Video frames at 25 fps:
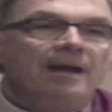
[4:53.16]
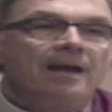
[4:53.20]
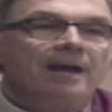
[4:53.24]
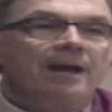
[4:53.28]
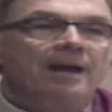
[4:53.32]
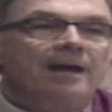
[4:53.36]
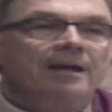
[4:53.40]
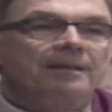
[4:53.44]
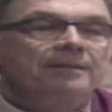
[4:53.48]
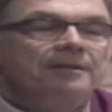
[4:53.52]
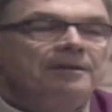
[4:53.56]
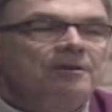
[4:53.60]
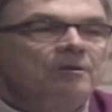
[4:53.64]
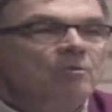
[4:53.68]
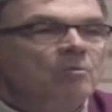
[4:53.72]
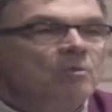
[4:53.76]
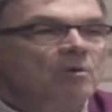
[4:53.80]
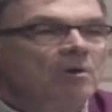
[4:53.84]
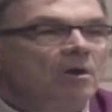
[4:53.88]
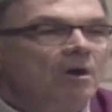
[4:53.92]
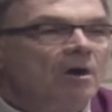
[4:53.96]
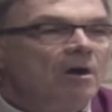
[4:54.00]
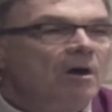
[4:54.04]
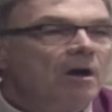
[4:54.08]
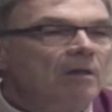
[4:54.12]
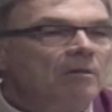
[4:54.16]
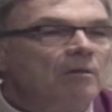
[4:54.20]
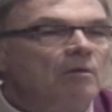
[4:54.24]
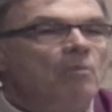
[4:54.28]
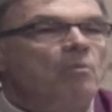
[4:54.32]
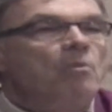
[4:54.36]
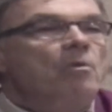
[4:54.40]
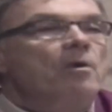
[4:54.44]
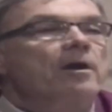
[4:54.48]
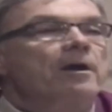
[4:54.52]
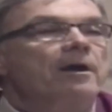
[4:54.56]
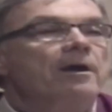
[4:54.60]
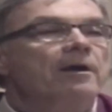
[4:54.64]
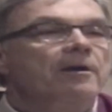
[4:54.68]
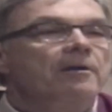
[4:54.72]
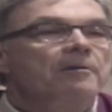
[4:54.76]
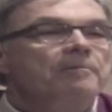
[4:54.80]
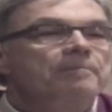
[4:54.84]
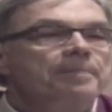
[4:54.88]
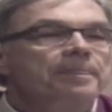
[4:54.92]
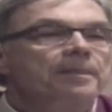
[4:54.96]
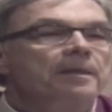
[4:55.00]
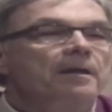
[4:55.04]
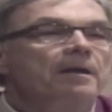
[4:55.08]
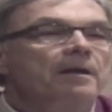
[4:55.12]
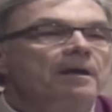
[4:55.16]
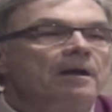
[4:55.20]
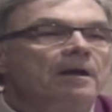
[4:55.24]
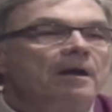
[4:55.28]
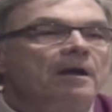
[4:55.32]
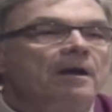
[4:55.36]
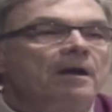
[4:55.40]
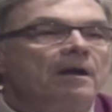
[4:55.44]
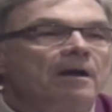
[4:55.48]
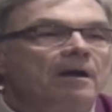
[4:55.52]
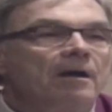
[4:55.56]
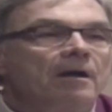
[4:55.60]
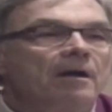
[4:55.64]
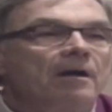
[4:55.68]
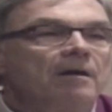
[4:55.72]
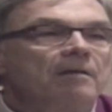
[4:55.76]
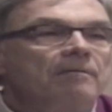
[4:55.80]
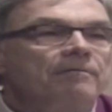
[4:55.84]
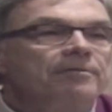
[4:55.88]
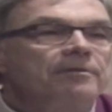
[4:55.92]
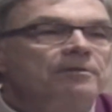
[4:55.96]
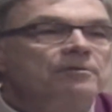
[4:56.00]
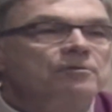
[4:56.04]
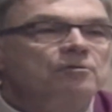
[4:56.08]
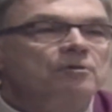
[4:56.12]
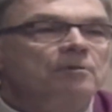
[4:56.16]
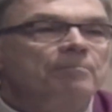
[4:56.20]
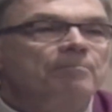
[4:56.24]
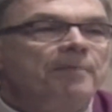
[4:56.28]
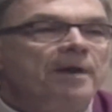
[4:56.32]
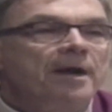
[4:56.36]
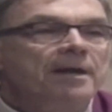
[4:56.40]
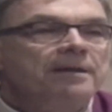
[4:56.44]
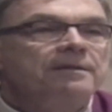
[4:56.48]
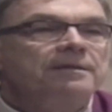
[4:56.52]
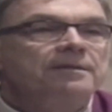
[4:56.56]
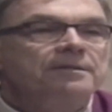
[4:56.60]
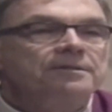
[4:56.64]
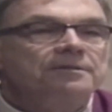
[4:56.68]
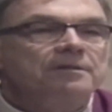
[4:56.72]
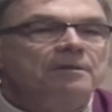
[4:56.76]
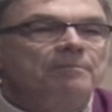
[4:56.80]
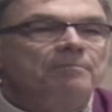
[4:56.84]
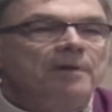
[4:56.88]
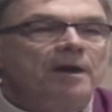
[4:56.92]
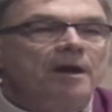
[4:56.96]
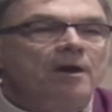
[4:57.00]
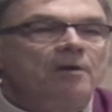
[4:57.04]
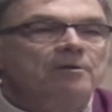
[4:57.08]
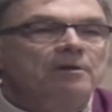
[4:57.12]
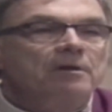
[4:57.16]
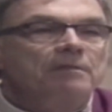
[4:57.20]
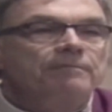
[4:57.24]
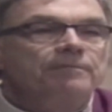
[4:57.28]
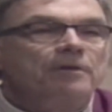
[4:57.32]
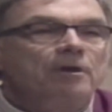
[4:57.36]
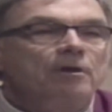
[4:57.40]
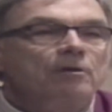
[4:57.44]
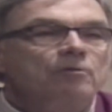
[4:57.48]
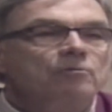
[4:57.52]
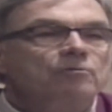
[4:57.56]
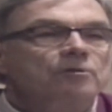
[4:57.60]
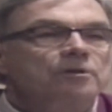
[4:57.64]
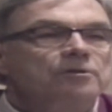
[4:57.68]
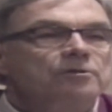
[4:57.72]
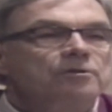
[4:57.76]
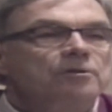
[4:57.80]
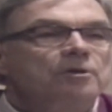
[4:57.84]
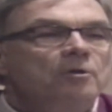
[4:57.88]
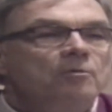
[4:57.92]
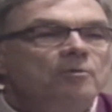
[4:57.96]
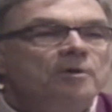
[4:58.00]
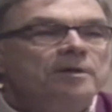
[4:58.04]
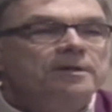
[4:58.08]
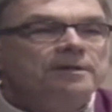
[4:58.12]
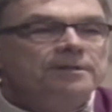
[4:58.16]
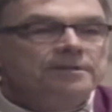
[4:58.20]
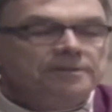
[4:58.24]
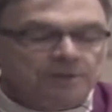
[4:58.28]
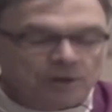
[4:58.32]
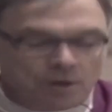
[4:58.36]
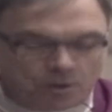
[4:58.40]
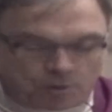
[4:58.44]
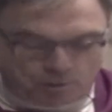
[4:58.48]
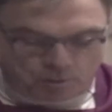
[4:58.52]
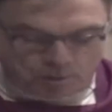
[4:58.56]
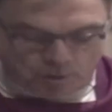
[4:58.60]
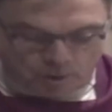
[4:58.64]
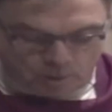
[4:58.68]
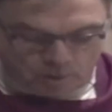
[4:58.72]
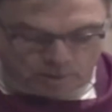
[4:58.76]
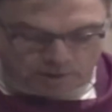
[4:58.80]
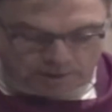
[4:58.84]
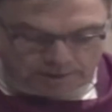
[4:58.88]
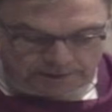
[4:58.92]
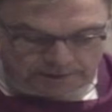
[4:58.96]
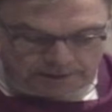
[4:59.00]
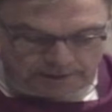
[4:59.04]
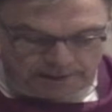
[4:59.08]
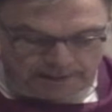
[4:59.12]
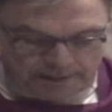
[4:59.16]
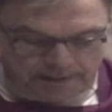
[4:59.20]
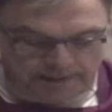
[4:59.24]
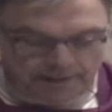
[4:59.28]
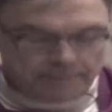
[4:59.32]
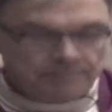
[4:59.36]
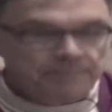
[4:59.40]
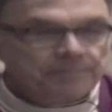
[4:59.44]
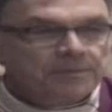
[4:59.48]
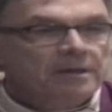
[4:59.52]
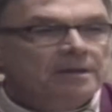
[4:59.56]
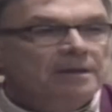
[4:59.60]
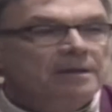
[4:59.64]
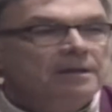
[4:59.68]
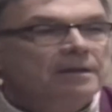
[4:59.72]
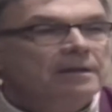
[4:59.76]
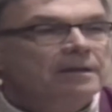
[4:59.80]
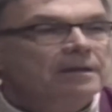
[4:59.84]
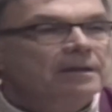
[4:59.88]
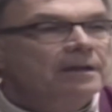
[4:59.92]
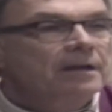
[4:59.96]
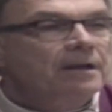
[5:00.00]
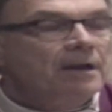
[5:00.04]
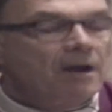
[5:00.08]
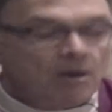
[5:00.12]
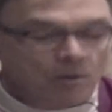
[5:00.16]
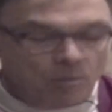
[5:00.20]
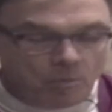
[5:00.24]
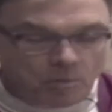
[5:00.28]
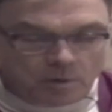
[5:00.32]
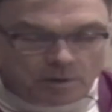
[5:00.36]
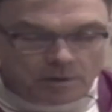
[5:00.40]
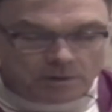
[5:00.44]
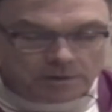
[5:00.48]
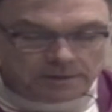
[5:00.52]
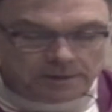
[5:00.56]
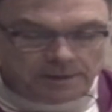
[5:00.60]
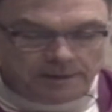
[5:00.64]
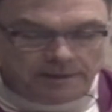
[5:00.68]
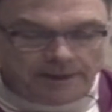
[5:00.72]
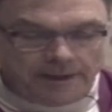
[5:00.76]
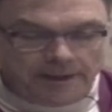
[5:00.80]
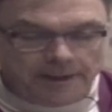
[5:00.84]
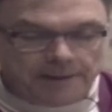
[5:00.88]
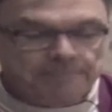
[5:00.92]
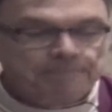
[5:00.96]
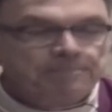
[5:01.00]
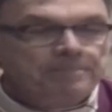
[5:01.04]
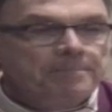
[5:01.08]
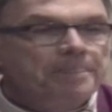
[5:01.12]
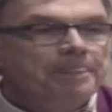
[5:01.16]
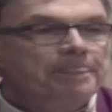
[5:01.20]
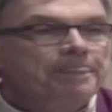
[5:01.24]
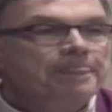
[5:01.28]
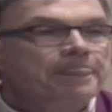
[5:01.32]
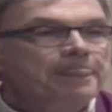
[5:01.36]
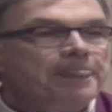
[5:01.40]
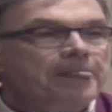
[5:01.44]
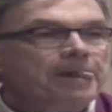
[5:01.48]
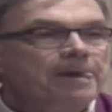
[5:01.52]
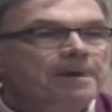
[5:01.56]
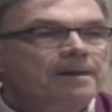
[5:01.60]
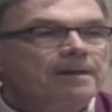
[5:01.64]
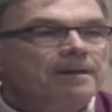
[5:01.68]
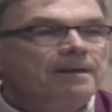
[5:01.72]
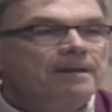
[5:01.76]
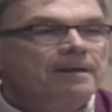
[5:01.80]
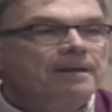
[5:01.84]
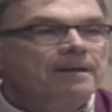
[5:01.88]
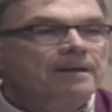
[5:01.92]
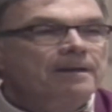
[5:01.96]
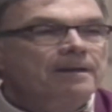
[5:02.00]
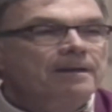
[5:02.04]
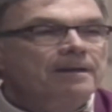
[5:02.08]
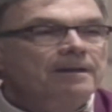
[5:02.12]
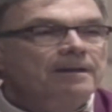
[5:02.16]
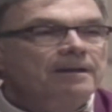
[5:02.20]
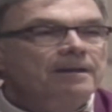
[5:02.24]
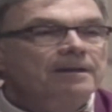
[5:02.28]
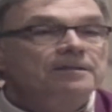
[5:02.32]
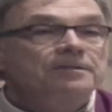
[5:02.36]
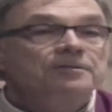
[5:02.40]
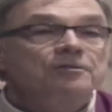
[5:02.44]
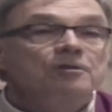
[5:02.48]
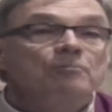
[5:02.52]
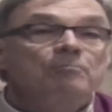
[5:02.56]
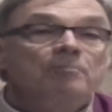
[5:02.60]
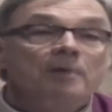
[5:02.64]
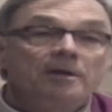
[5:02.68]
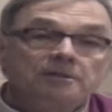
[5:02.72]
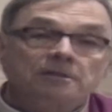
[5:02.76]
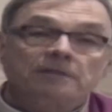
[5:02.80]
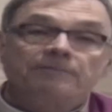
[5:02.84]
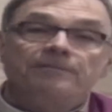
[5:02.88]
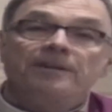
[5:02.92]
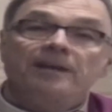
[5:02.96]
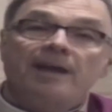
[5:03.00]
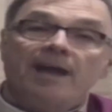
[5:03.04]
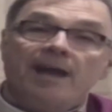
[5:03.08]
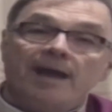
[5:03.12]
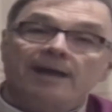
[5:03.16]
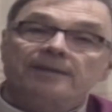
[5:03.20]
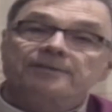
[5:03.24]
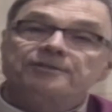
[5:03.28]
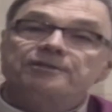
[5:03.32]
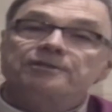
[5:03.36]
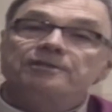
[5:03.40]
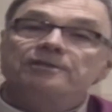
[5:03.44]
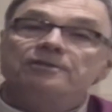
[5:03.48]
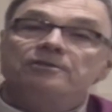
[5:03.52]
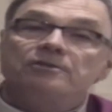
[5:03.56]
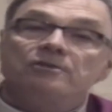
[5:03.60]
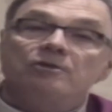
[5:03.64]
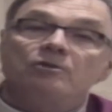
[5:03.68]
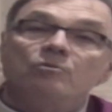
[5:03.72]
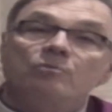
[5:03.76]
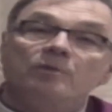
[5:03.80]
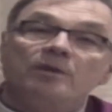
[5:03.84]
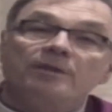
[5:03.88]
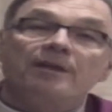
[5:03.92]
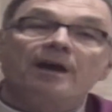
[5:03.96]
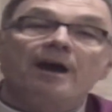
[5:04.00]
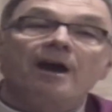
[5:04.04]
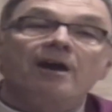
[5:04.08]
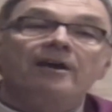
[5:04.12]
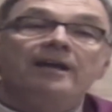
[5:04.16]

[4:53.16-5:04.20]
I think we're all aware of the tremendous amount of gratuitous cruelty in our world today. And so much of it has to do with our